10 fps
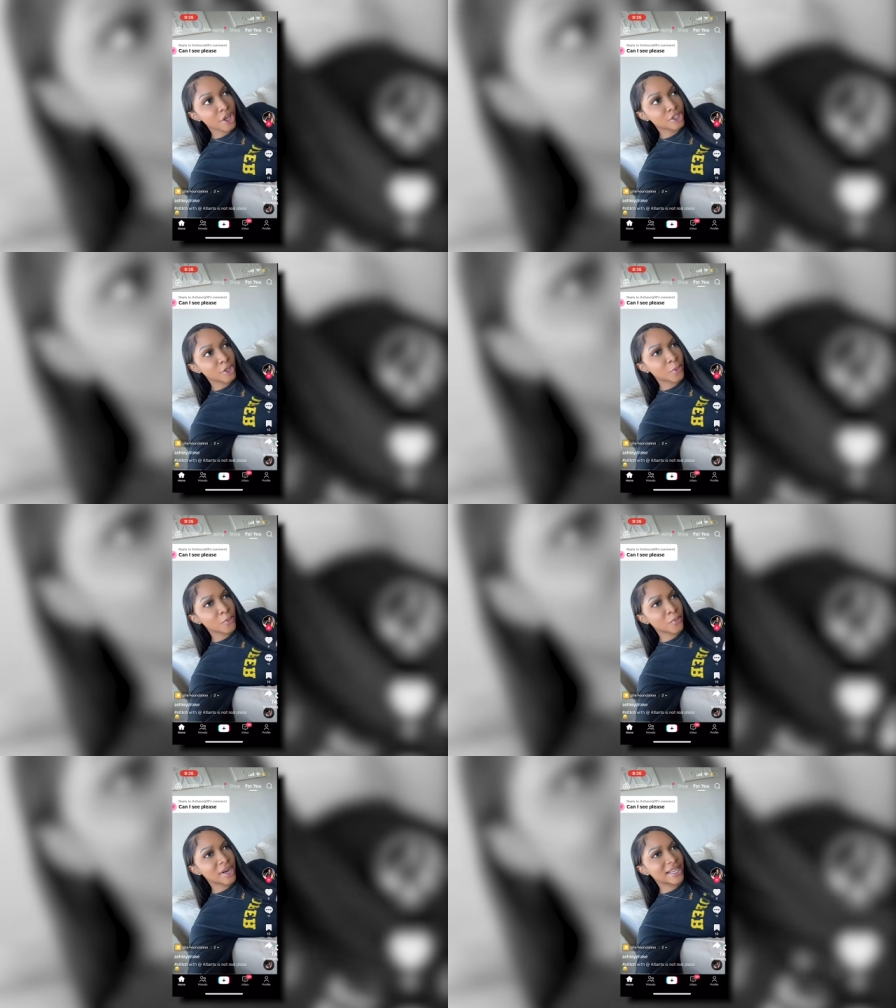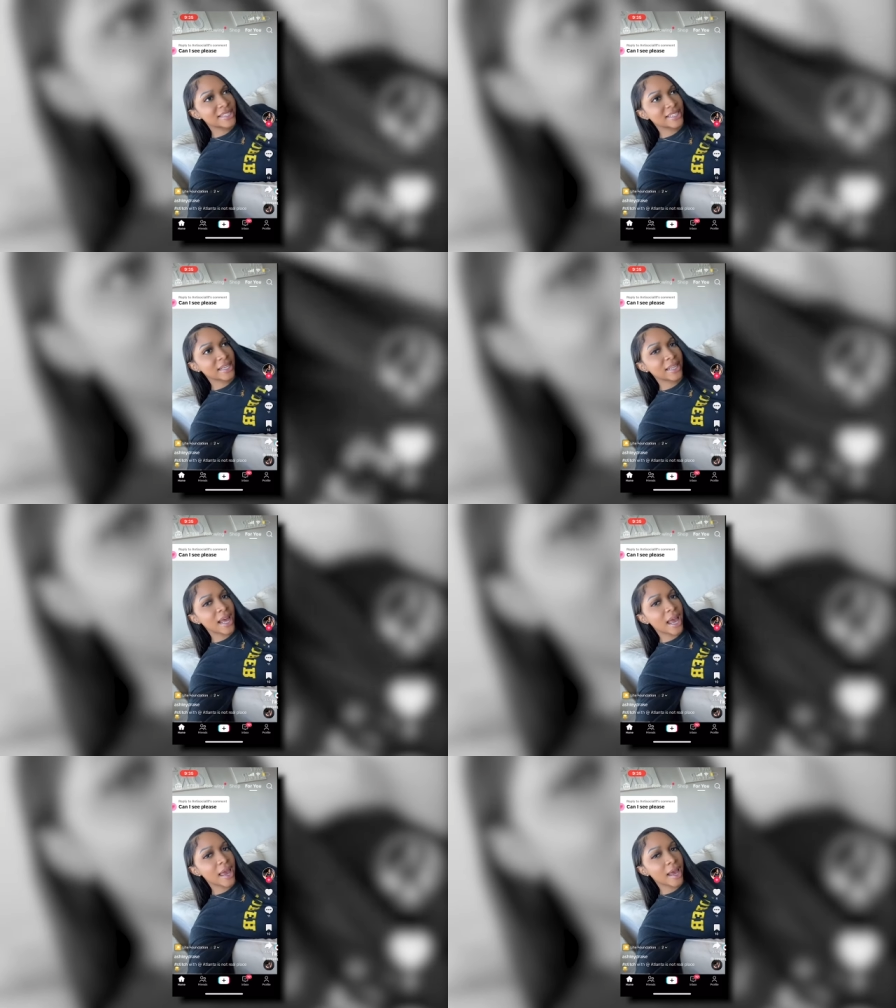So when I seen
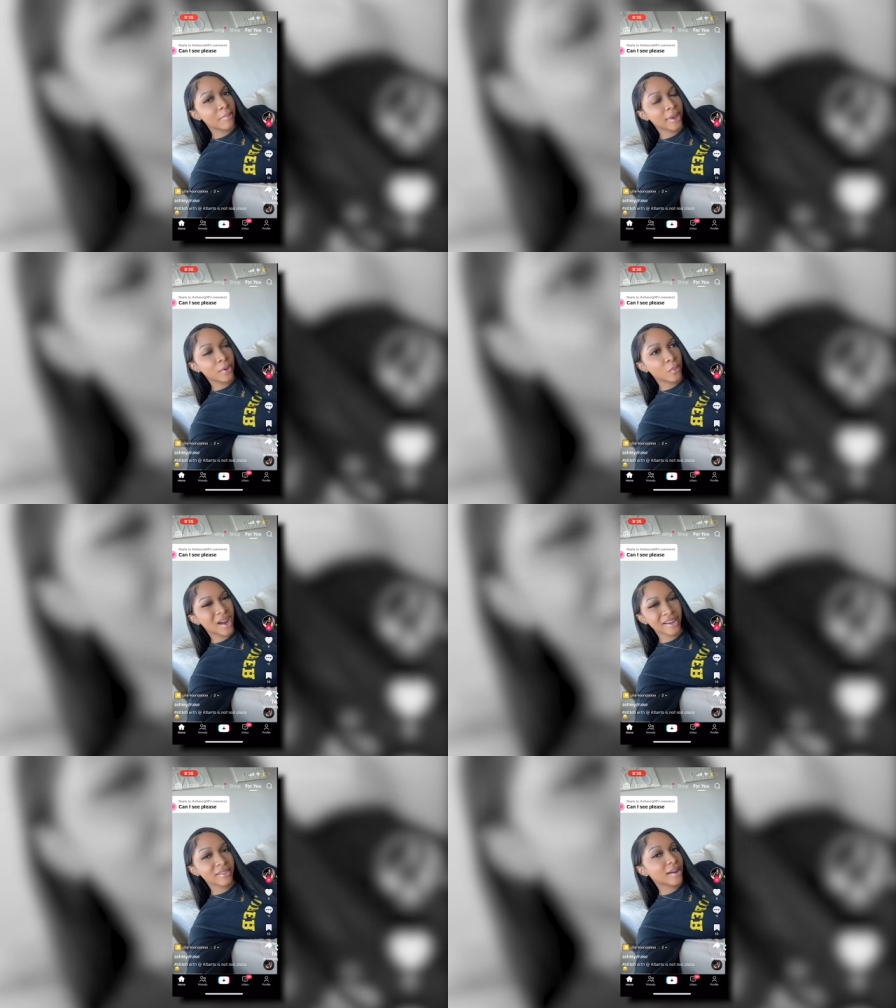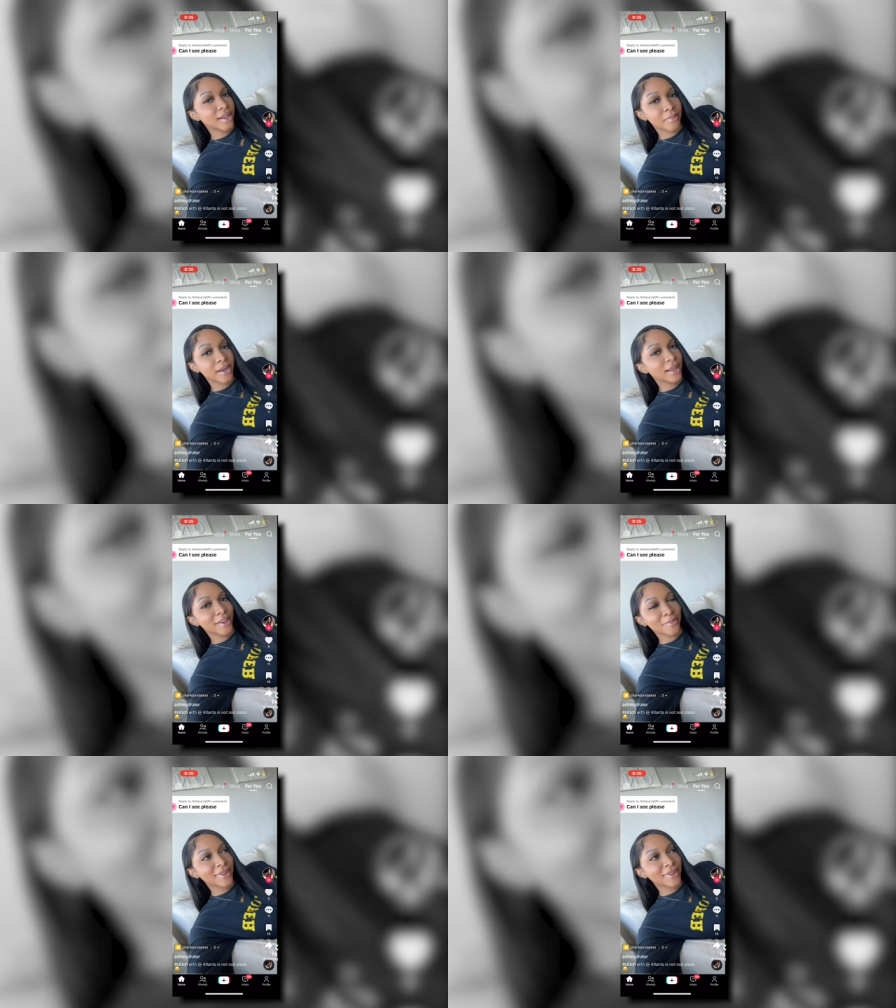that, I'm like, why are you calling my name?